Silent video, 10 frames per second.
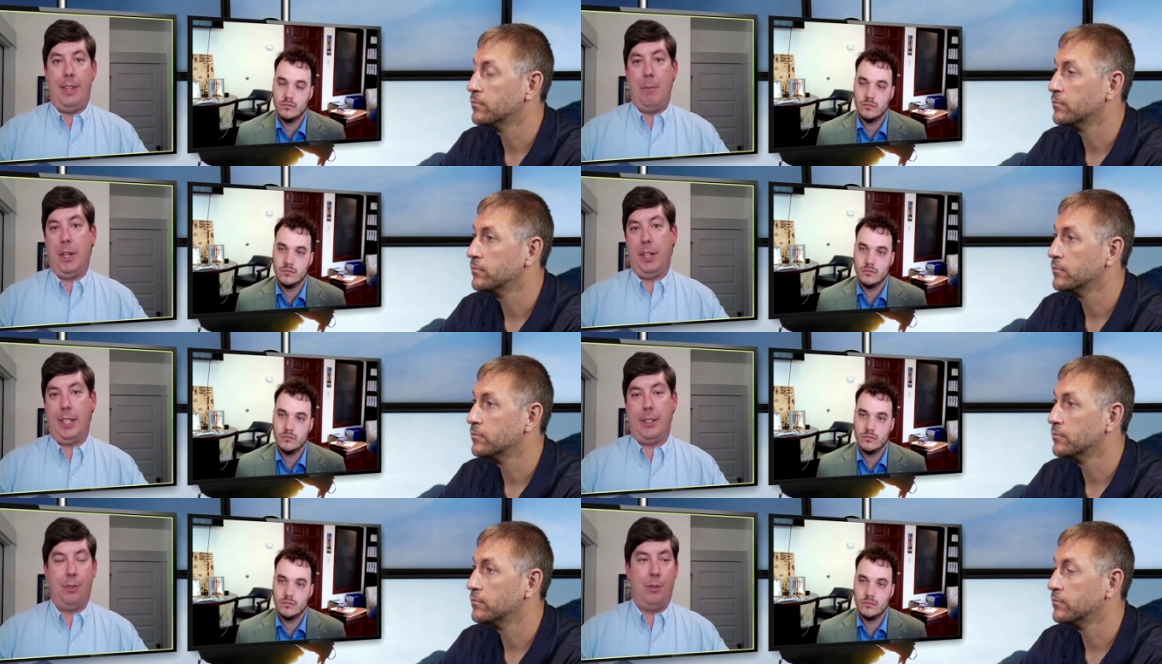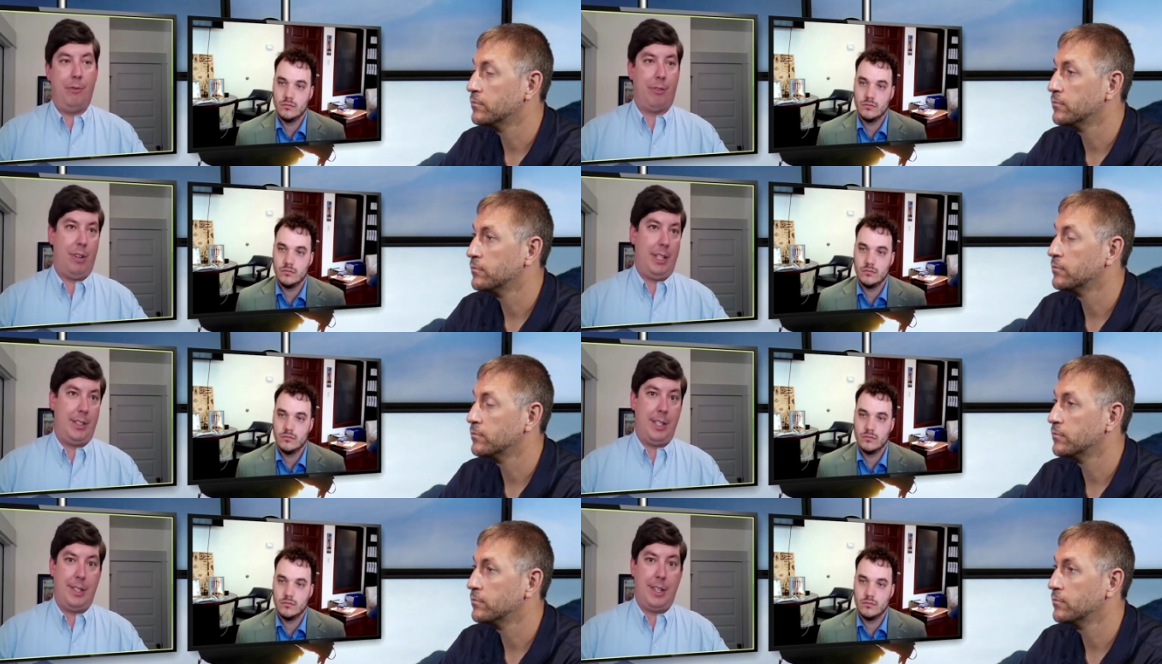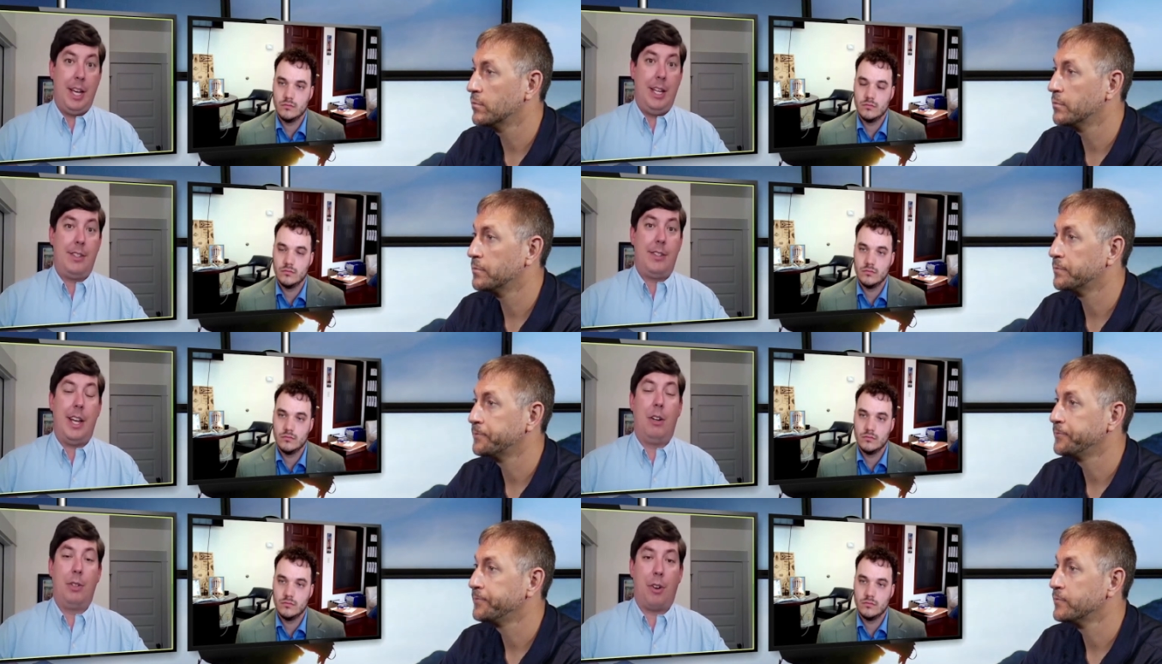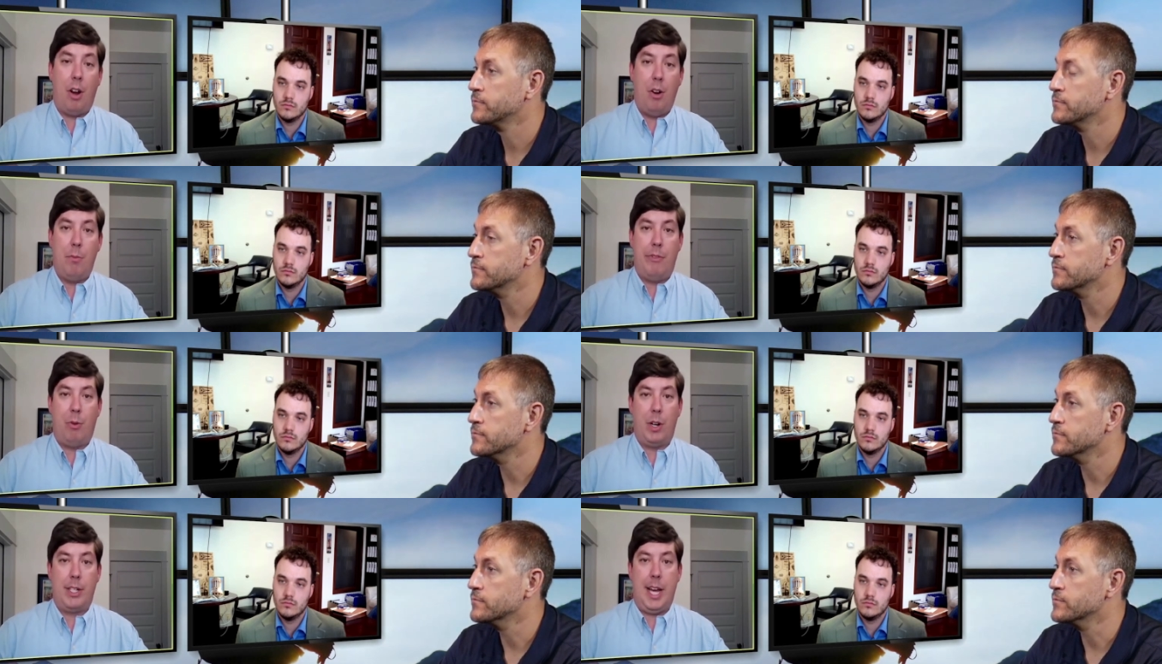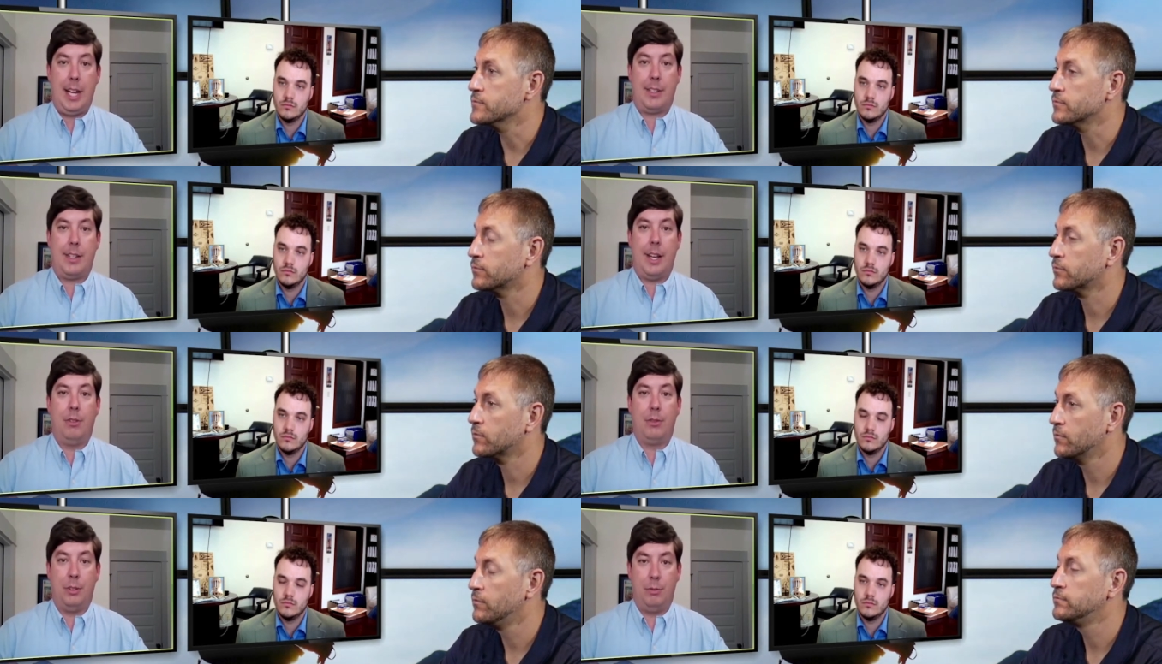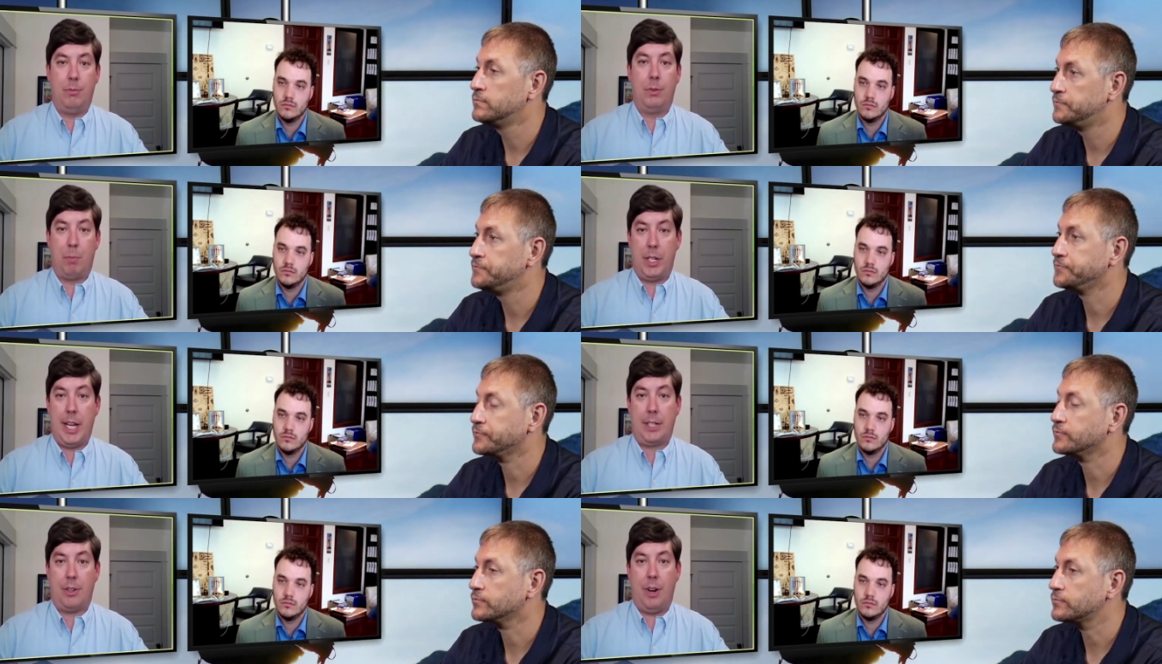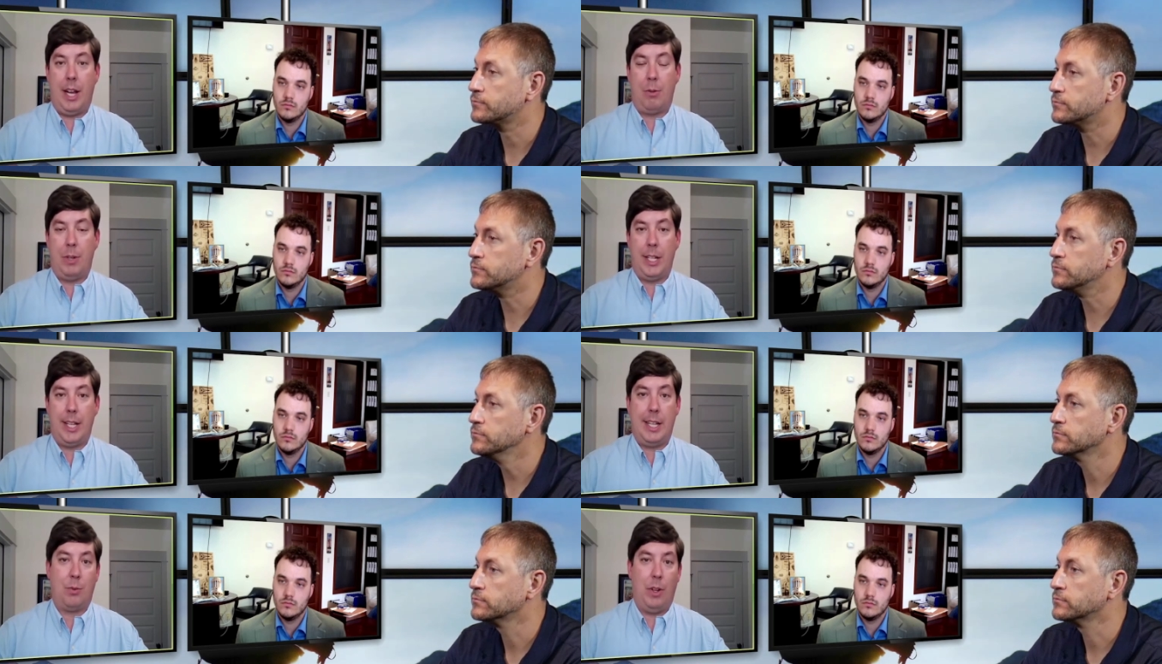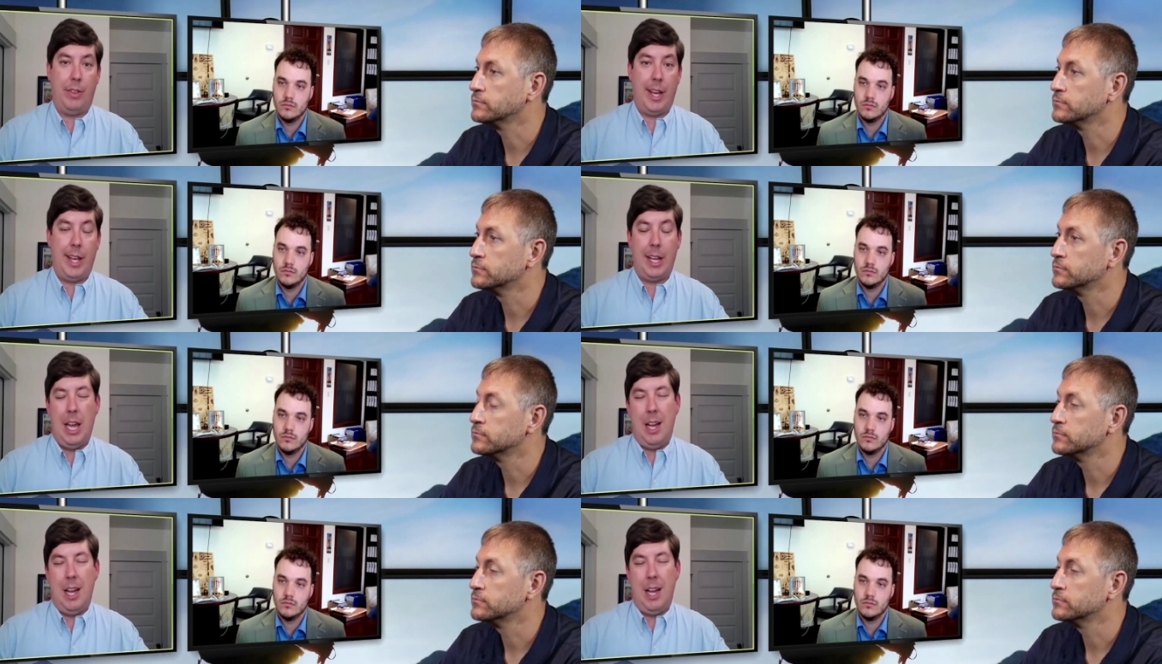Speaker 1: the ability to, for instance, sell your home before a tax sale to protect your equity, that's one thing,